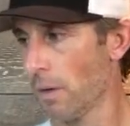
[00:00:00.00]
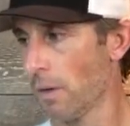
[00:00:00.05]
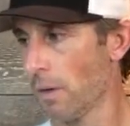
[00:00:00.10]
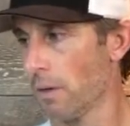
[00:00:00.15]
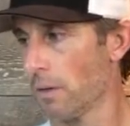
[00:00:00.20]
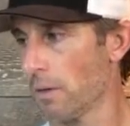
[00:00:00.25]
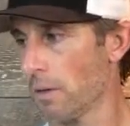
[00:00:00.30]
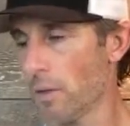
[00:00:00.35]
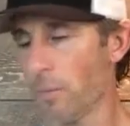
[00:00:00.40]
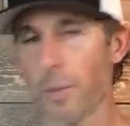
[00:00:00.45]

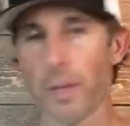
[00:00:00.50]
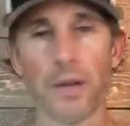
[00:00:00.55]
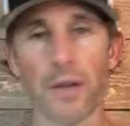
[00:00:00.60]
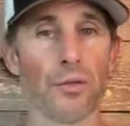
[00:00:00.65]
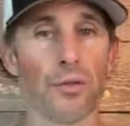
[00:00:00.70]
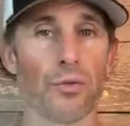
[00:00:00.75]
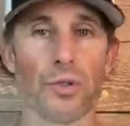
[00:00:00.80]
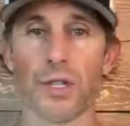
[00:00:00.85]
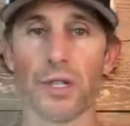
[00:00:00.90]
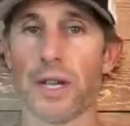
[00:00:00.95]
some places
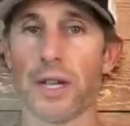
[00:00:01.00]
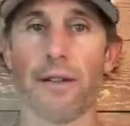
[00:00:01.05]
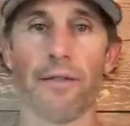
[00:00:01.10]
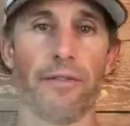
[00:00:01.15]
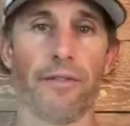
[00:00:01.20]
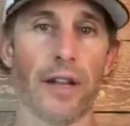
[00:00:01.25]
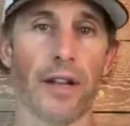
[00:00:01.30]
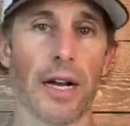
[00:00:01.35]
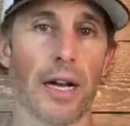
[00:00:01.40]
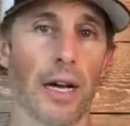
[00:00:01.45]
will just have
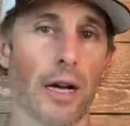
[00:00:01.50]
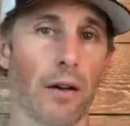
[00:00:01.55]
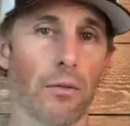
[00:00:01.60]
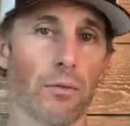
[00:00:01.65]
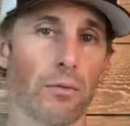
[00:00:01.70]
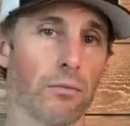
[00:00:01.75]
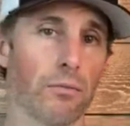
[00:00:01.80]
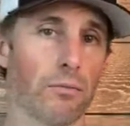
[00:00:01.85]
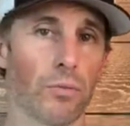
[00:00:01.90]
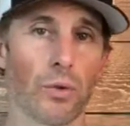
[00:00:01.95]
flat out
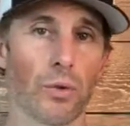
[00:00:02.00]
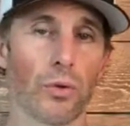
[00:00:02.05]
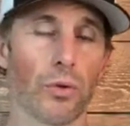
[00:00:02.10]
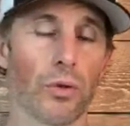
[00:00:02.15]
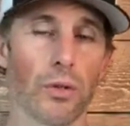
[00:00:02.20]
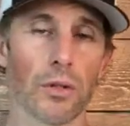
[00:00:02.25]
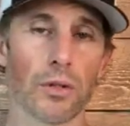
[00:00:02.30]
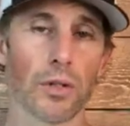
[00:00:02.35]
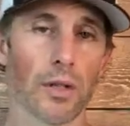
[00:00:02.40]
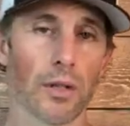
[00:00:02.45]

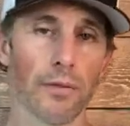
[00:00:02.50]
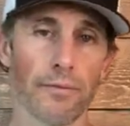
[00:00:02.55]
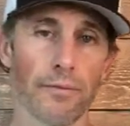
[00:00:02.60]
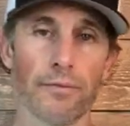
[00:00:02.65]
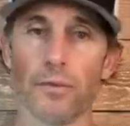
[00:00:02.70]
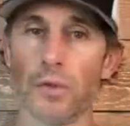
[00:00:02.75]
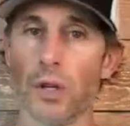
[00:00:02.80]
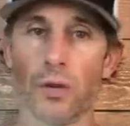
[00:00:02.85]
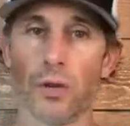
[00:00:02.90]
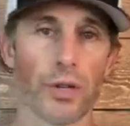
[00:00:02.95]
rules of
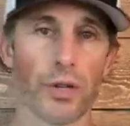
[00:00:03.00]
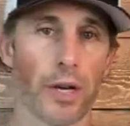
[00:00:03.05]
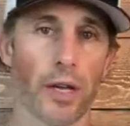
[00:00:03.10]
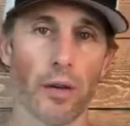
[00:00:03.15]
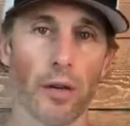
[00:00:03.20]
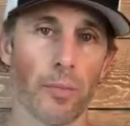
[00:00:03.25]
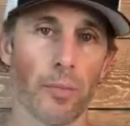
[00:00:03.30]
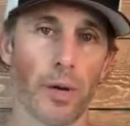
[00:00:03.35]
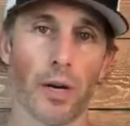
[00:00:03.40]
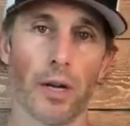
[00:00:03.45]
no
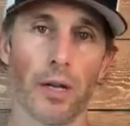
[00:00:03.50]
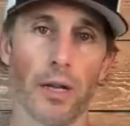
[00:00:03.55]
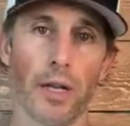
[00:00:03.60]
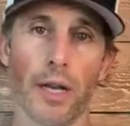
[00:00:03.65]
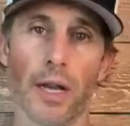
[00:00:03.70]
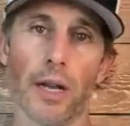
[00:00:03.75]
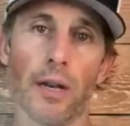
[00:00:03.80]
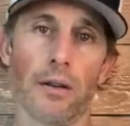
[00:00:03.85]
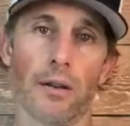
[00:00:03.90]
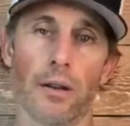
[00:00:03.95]
drinking period at the end.